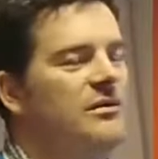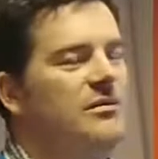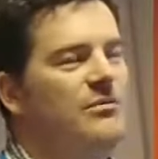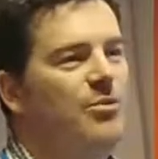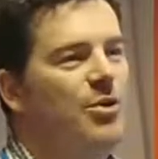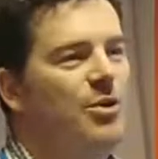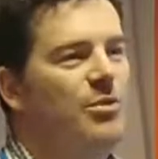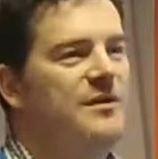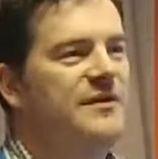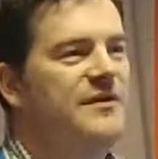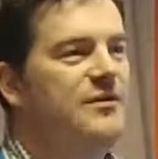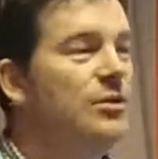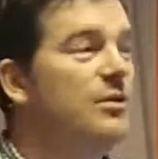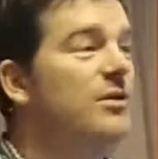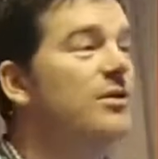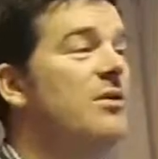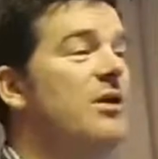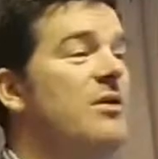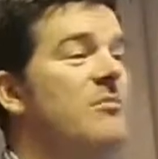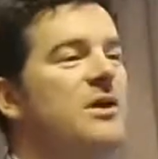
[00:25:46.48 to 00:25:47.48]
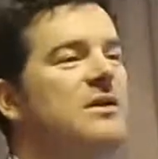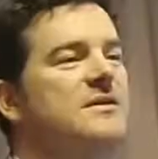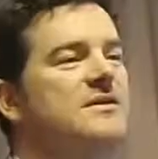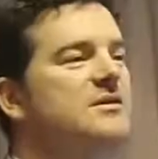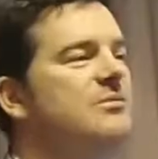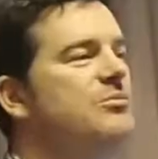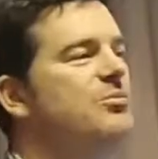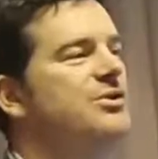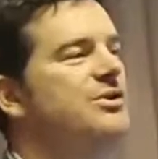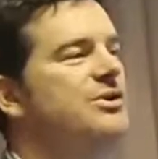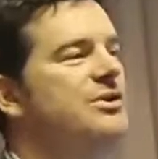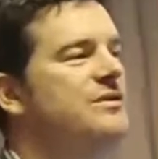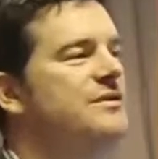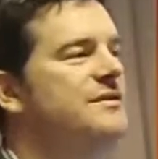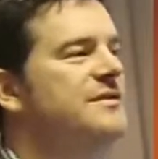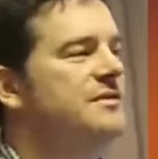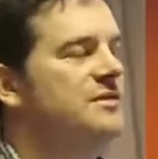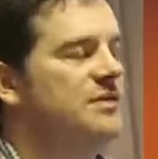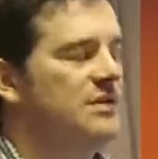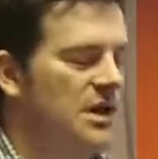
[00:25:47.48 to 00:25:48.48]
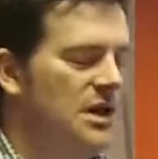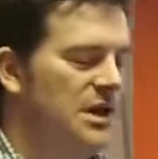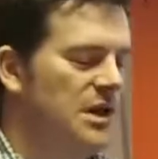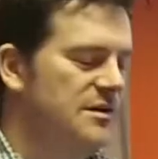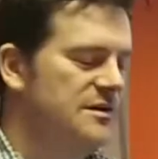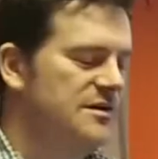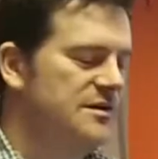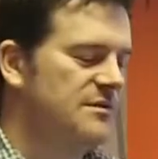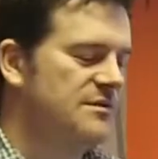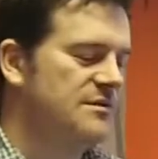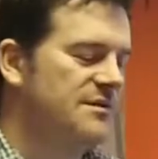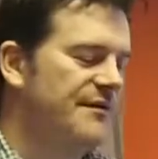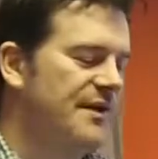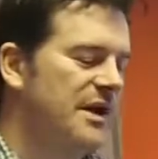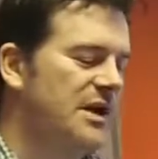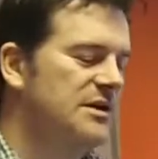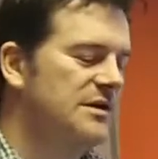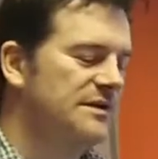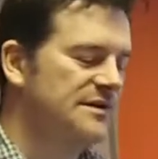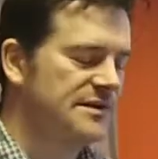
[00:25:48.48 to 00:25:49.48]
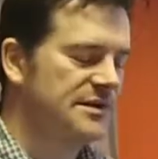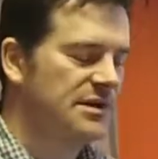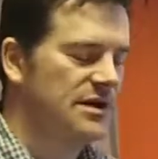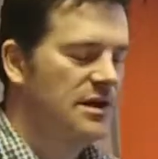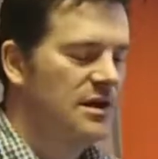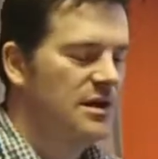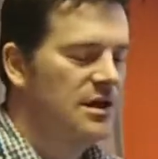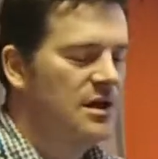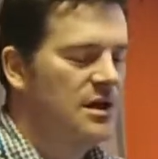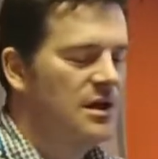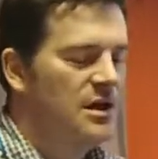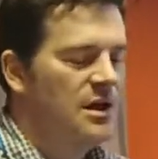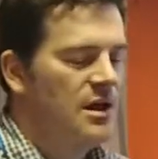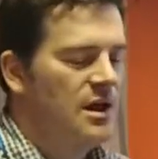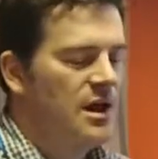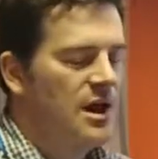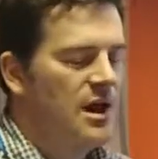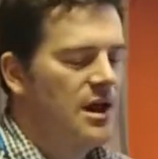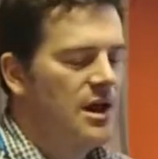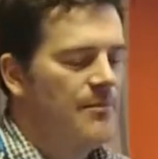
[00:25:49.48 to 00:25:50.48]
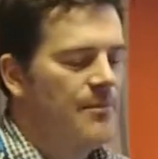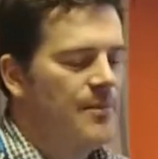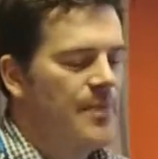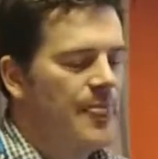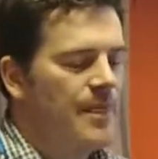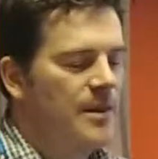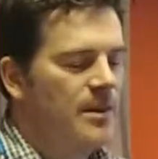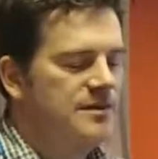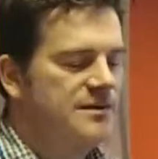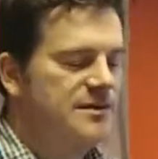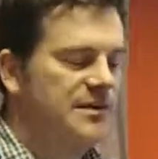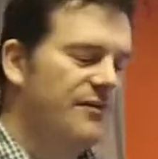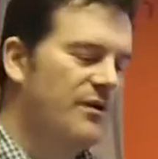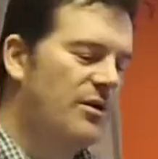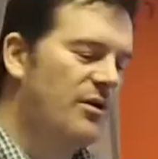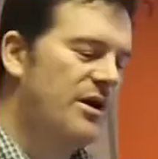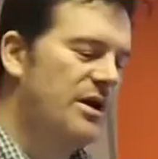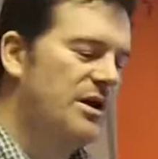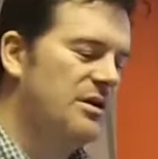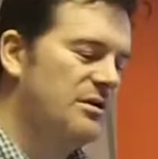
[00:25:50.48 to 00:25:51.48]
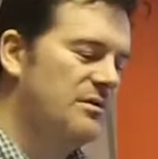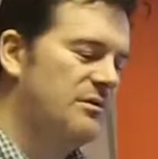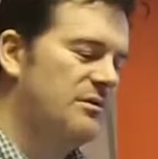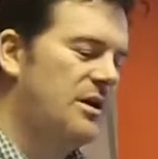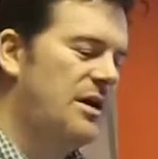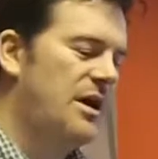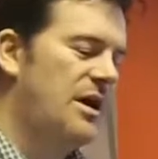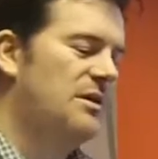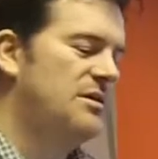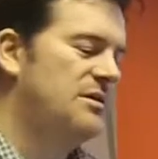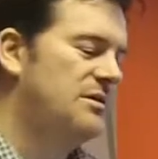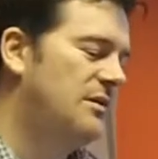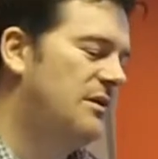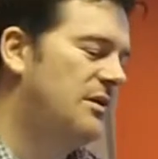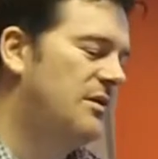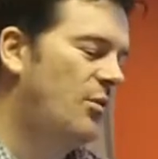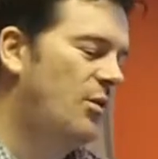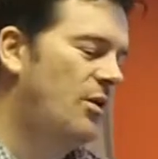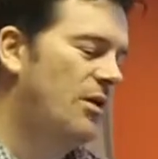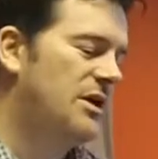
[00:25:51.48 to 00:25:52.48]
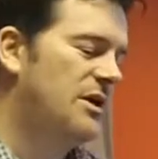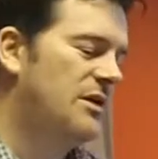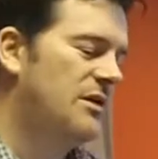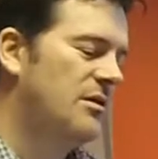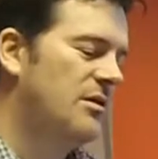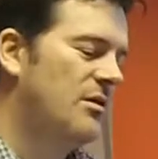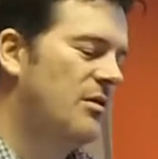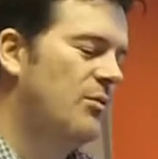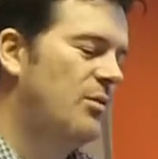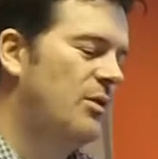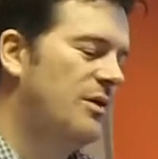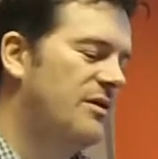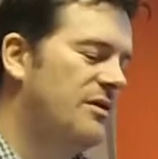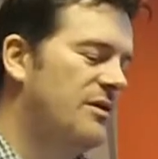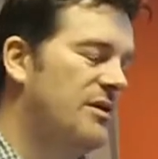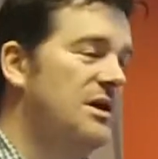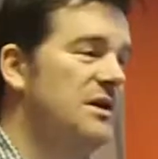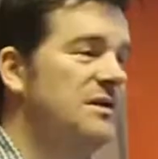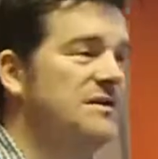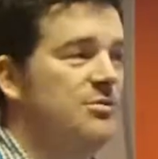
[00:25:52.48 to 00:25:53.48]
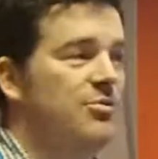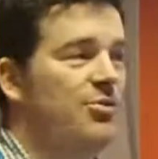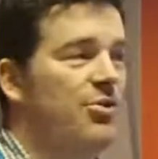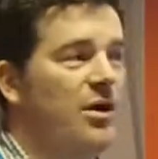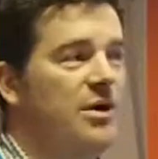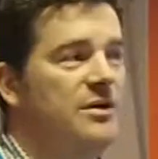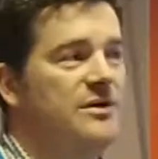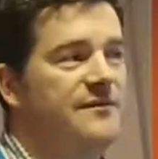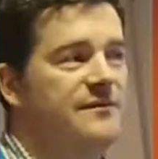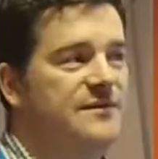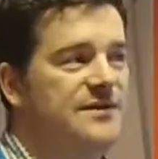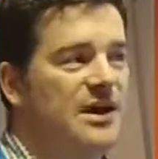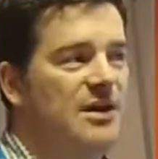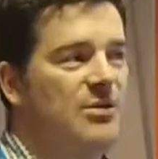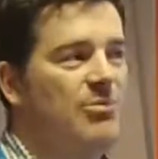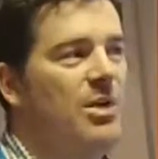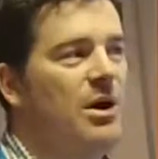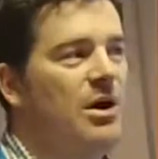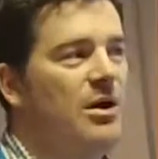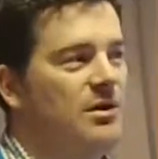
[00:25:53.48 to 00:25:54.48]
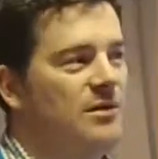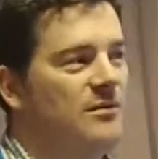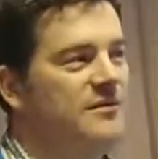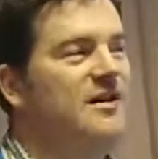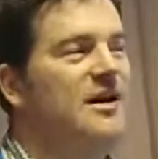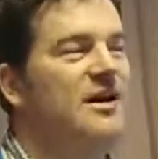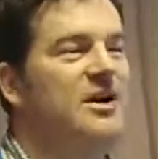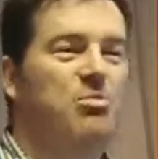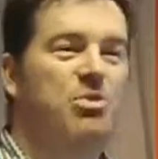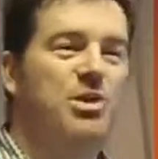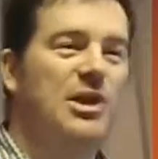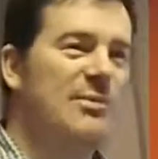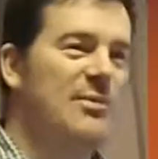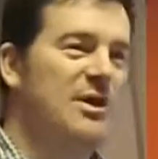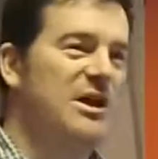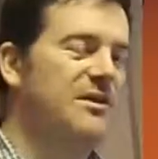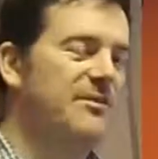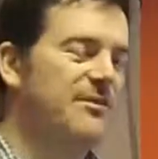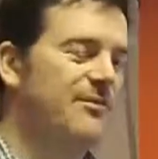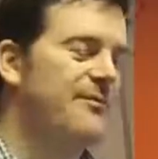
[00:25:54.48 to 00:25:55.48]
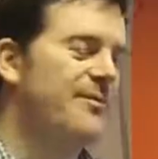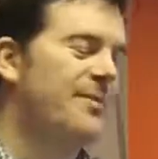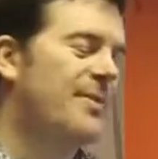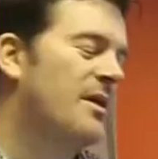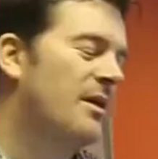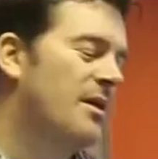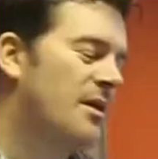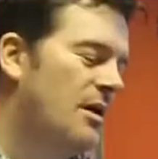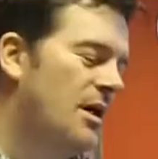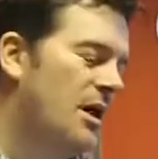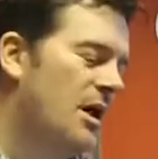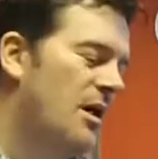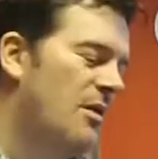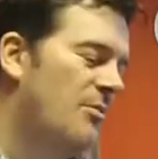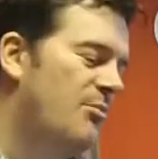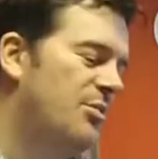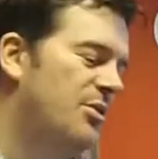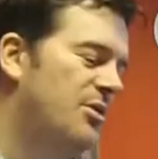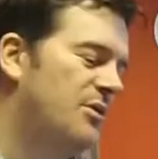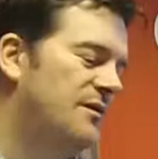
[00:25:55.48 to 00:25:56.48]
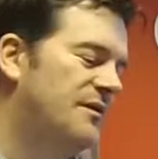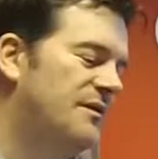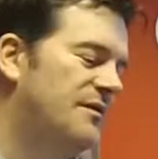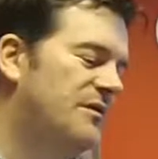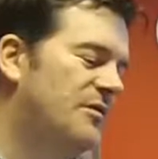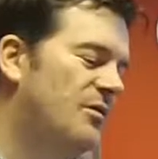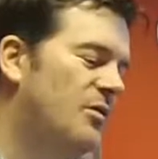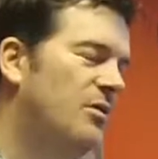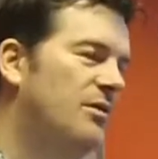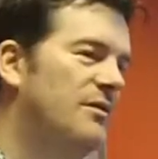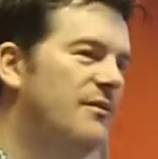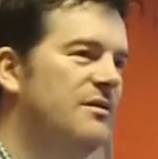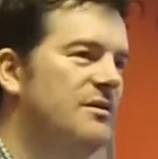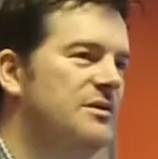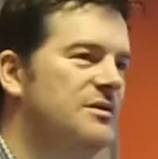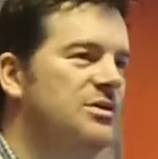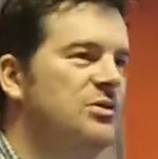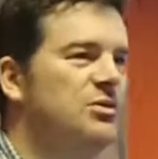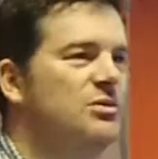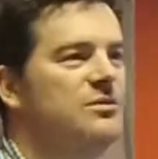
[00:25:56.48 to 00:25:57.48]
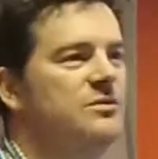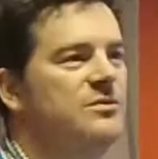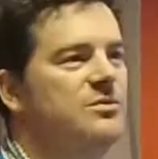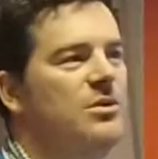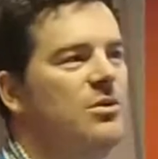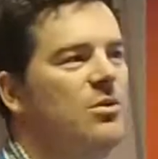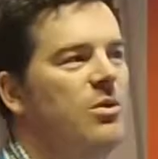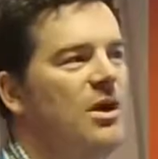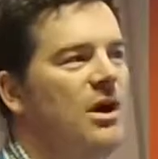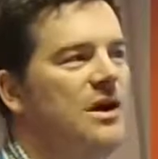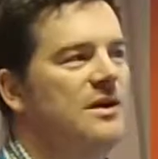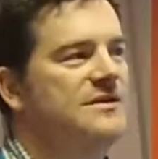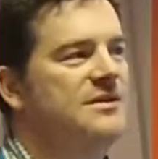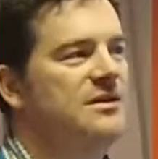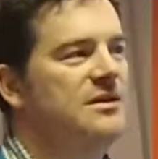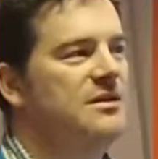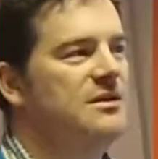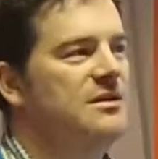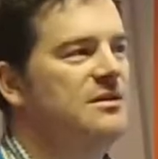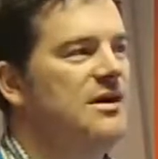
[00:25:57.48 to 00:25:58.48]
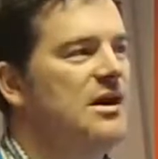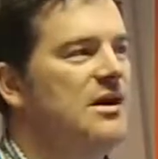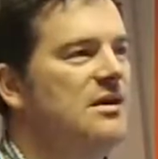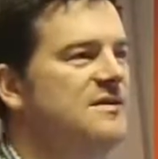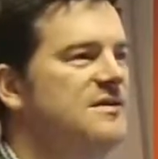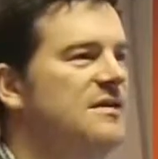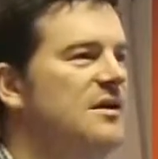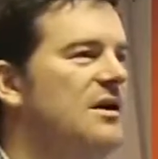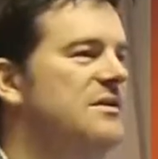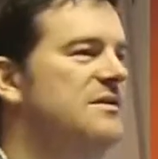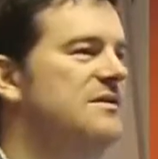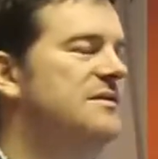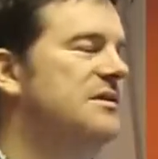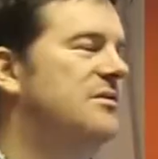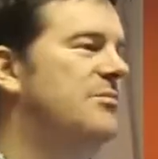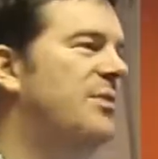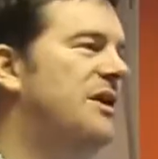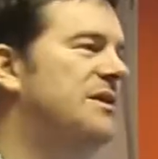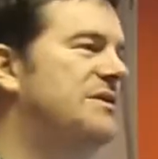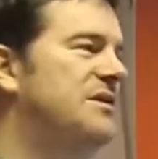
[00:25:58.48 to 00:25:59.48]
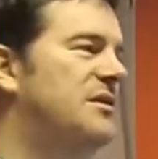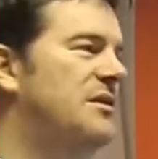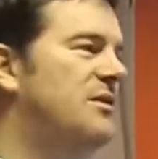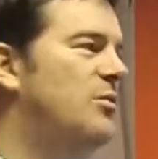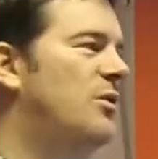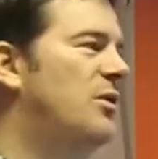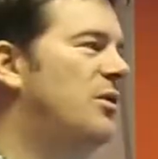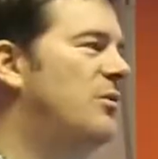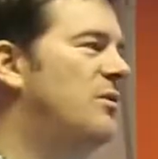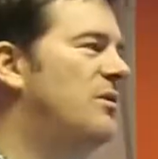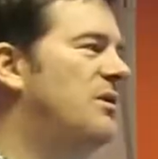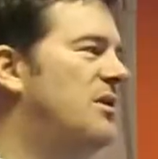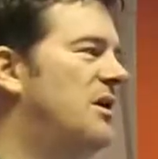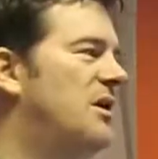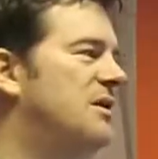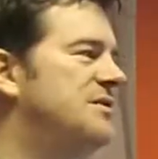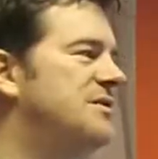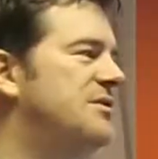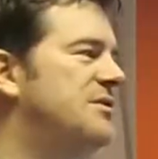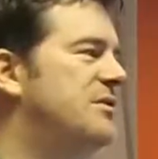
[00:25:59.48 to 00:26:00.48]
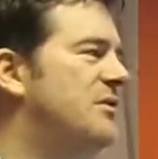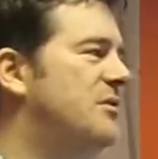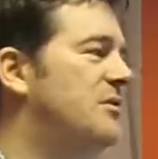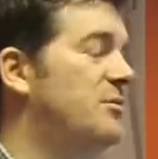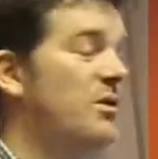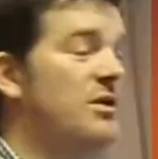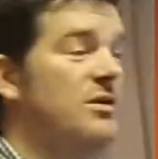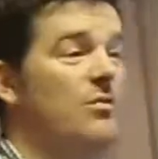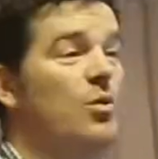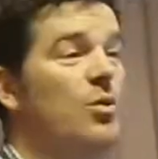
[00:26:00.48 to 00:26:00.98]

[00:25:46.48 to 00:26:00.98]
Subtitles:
probably took 3 months to produce in terms of edits. So Florian, and working with his approach of data plumbing, built all of the tools required so that the data scientists can basically work within RStudio, within